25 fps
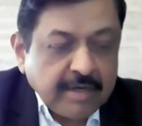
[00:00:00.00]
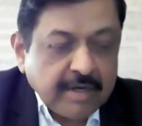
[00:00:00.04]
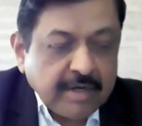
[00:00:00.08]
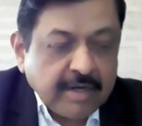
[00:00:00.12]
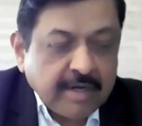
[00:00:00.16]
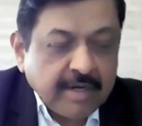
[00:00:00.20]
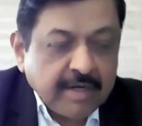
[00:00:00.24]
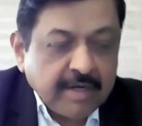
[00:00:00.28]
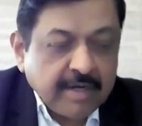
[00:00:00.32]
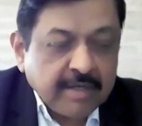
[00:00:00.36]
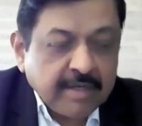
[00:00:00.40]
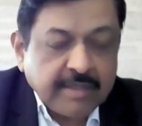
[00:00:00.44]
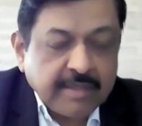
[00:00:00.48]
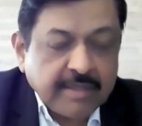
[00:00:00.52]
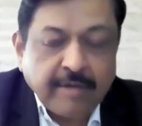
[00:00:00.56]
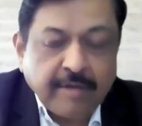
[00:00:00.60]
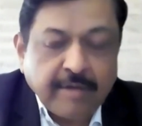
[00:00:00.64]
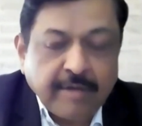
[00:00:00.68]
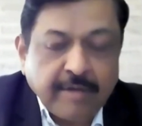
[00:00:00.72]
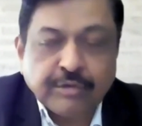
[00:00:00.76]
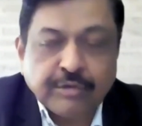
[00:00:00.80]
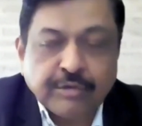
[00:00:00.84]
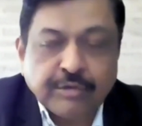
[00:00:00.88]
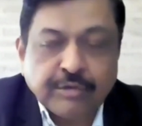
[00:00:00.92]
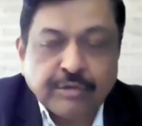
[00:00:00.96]
and they
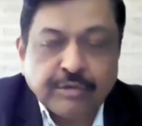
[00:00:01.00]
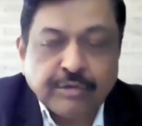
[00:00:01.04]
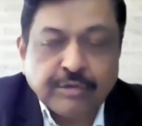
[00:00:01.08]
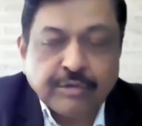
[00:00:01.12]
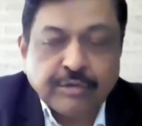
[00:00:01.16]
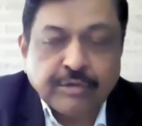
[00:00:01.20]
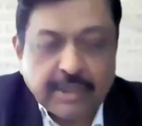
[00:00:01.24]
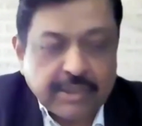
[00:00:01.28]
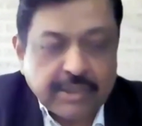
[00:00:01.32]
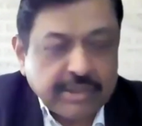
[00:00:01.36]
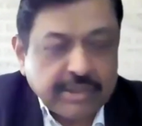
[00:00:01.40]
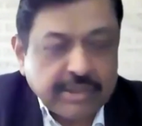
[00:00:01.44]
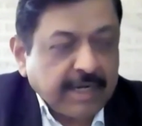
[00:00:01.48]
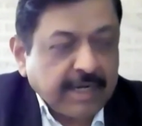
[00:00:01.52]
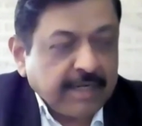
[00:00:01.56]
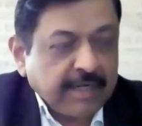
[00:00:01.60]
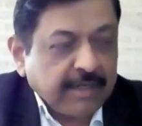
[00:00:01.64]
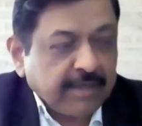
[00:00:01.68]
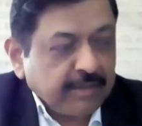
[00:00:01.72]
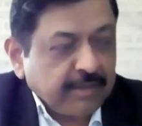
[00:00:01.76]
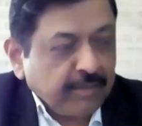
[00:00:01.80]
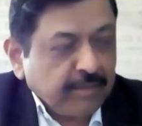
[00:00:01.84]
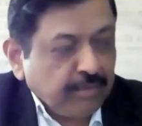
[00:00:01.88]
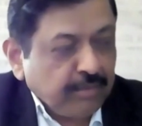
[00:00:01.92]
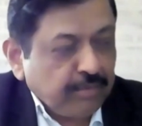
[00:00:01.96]
have to support their
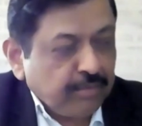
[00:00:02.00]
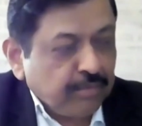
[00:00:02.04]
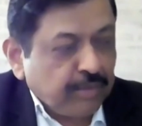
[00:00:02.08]
child.